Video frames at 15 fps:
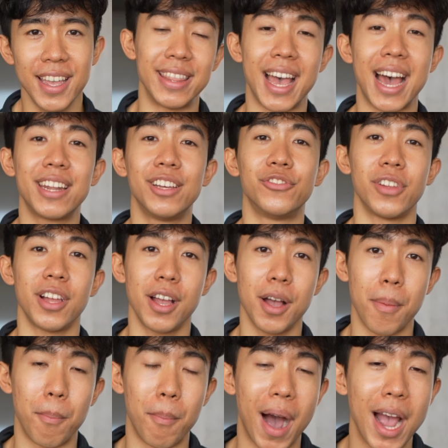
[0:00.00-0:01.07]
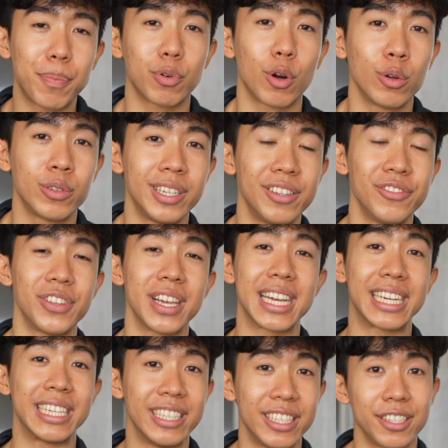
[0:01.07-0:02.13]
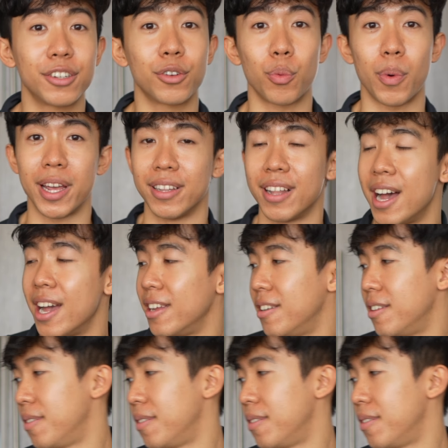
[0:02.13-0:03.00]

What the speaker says: and that is MyProtein's Clearway line.